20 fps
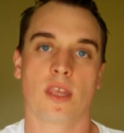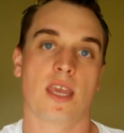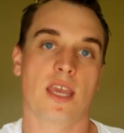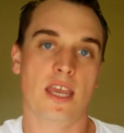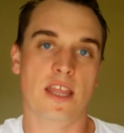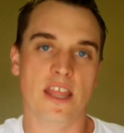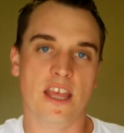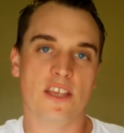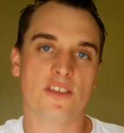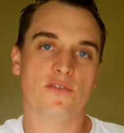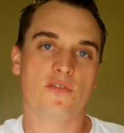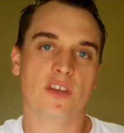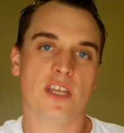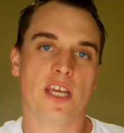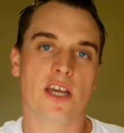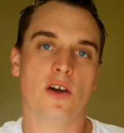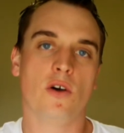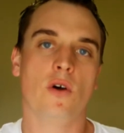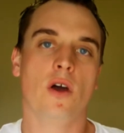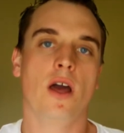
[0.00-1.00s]
In this
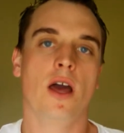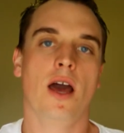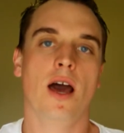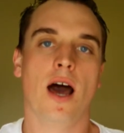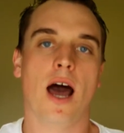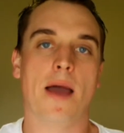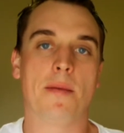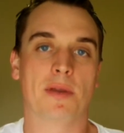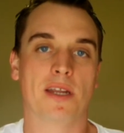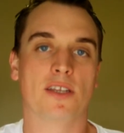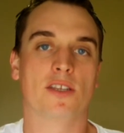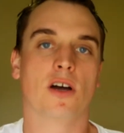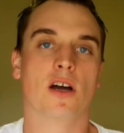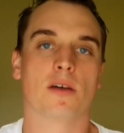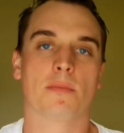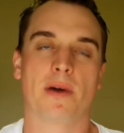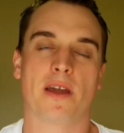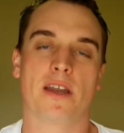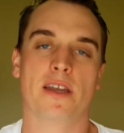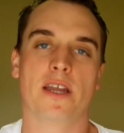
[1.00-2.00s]
video, I'm going to talk
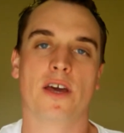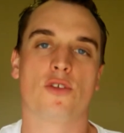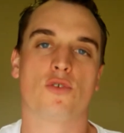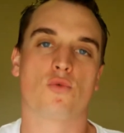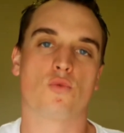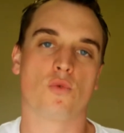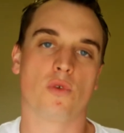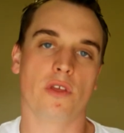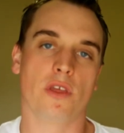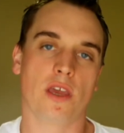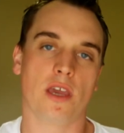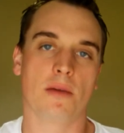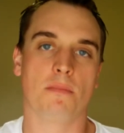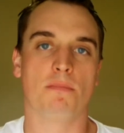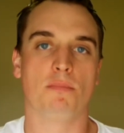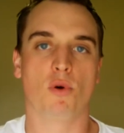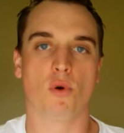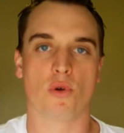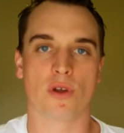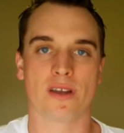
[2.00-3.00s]
about another really
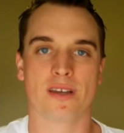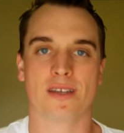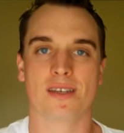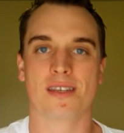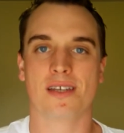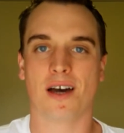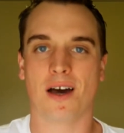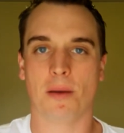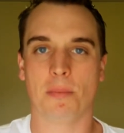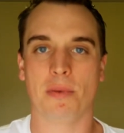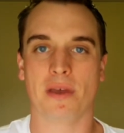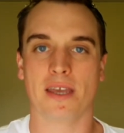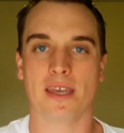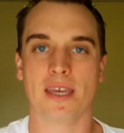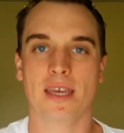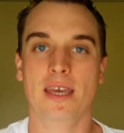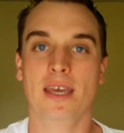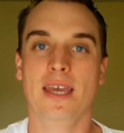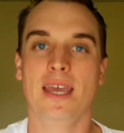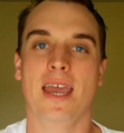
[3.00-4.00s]
important topic,
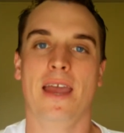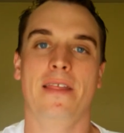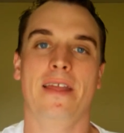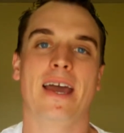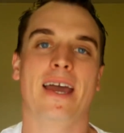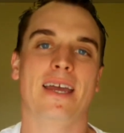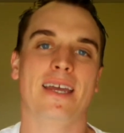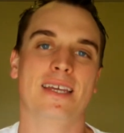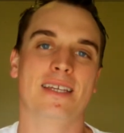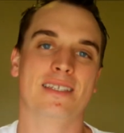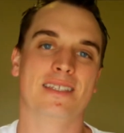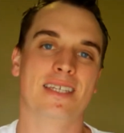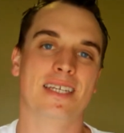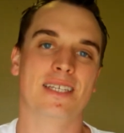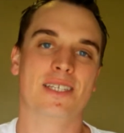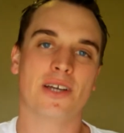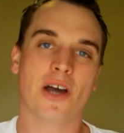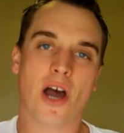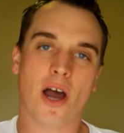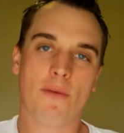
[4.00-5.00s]
and that is the
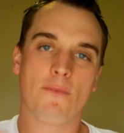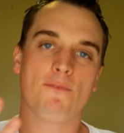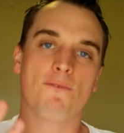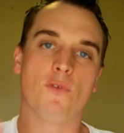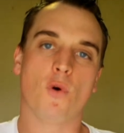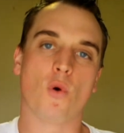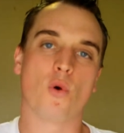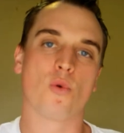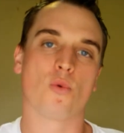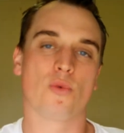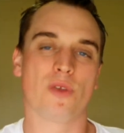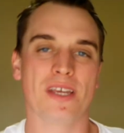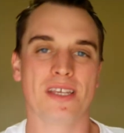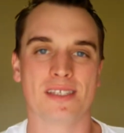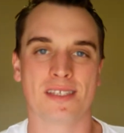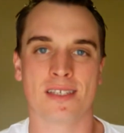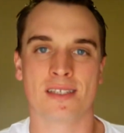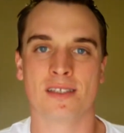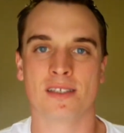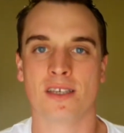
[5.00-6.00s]
top 4
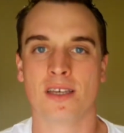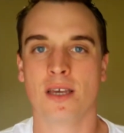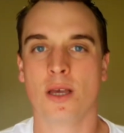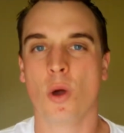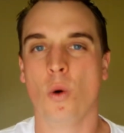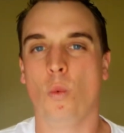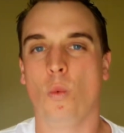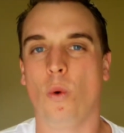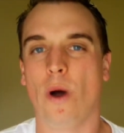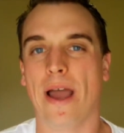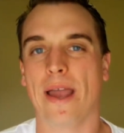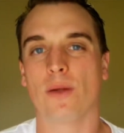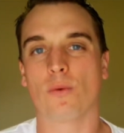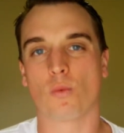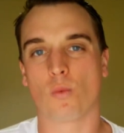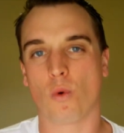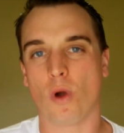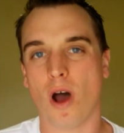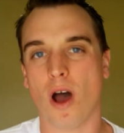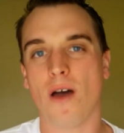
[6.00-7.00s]
reasons why
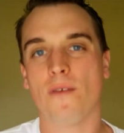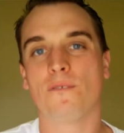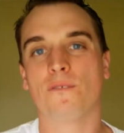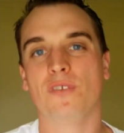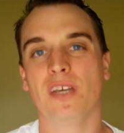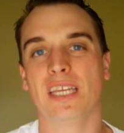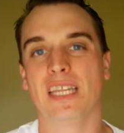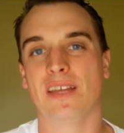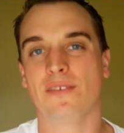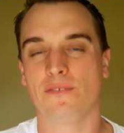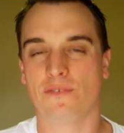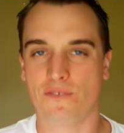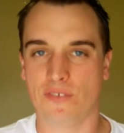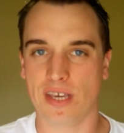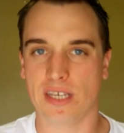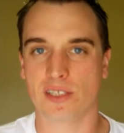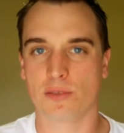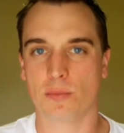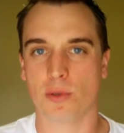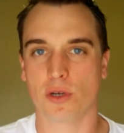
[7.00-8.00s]
raw feeding
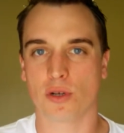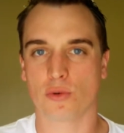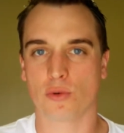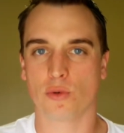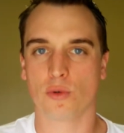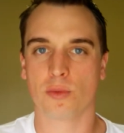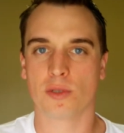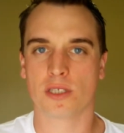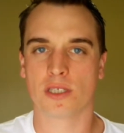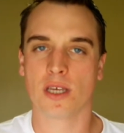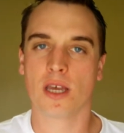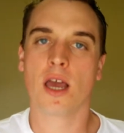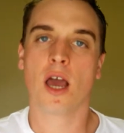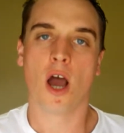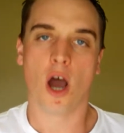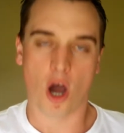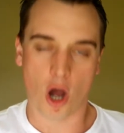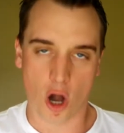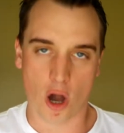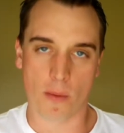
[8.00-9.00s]
Facebook groups
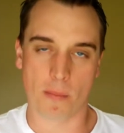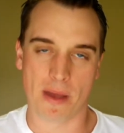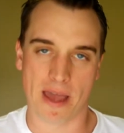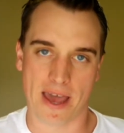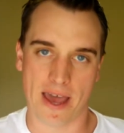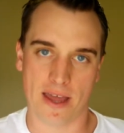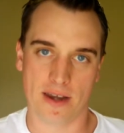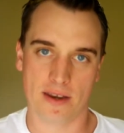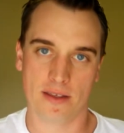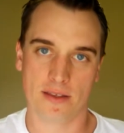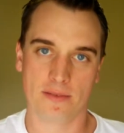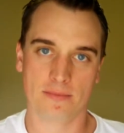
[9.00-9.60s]
are bad.